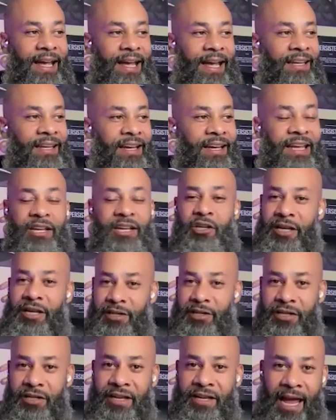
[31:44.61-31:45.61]
And
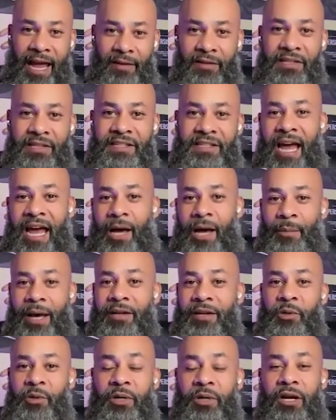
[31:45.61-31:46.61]
he gave a stab
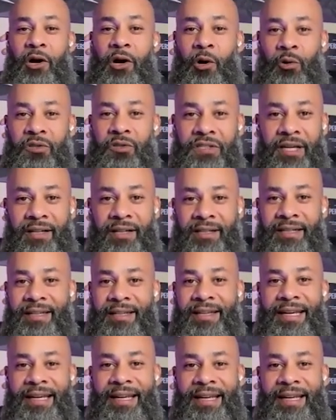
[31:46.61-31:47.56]
at doing wholesaling.